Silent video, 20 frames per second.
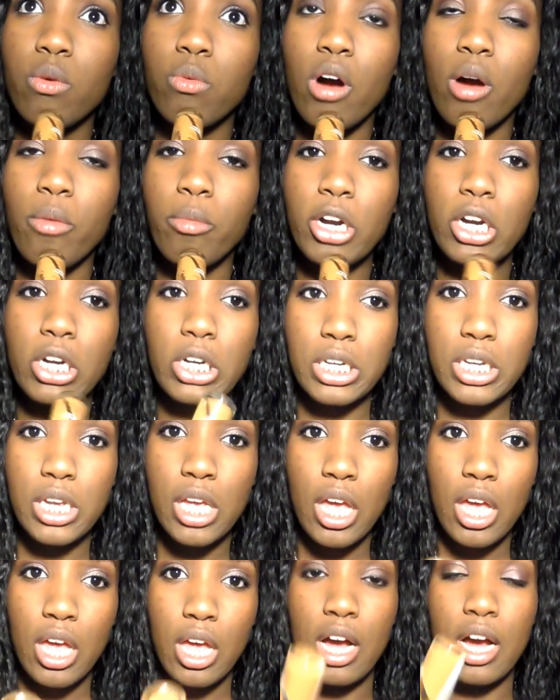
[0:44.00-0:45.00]
Walmart.
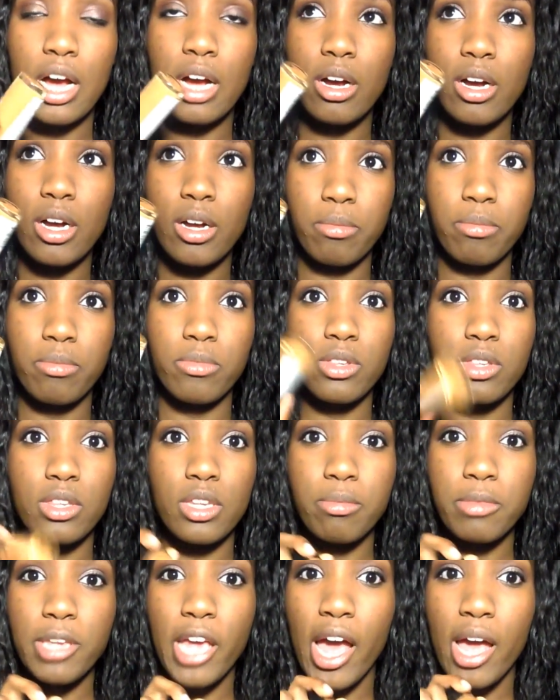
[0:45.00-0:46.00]

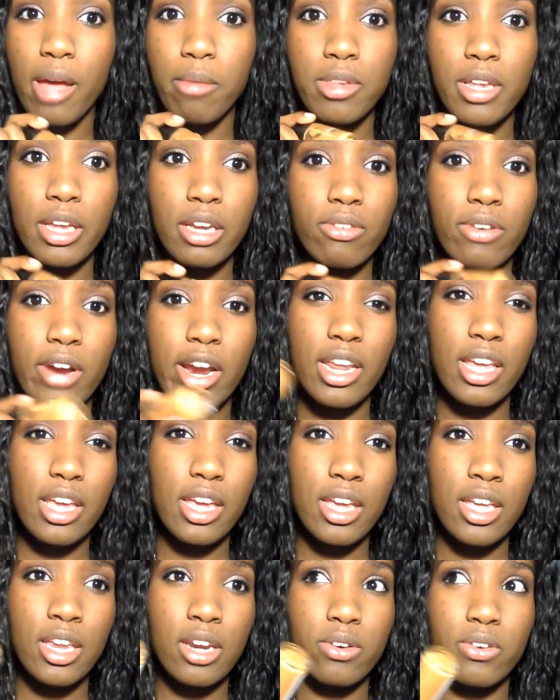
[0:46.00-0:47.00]
Sometimes like Rite
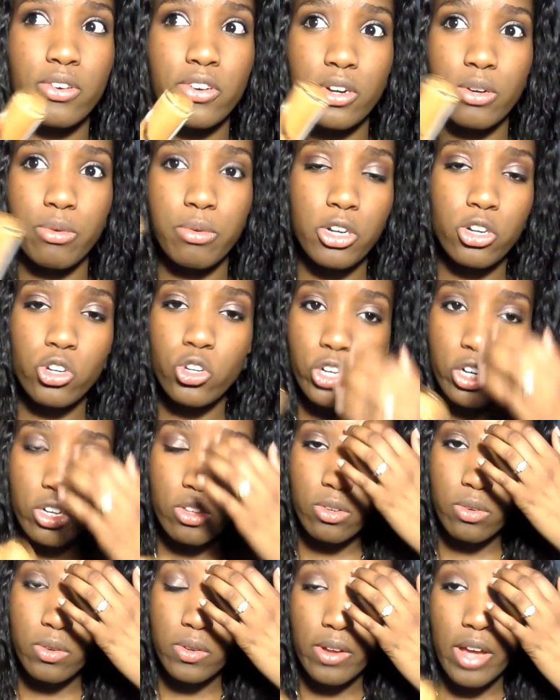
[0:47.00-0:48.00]
Aid or one of the
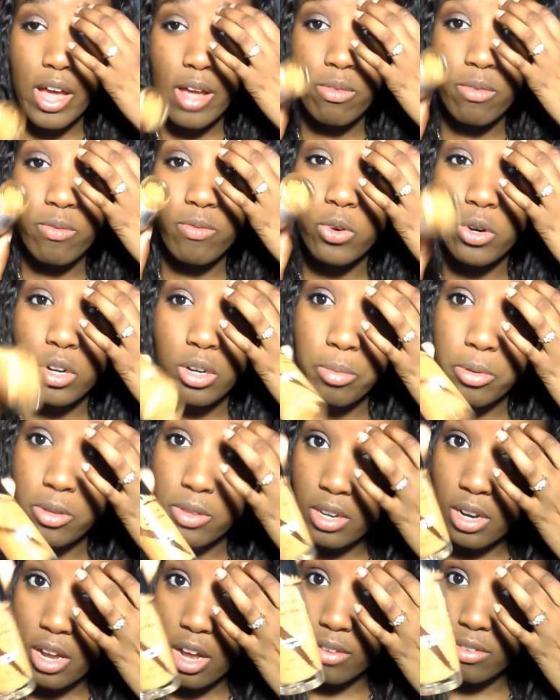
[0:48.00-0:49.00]
drugstores will have them 40%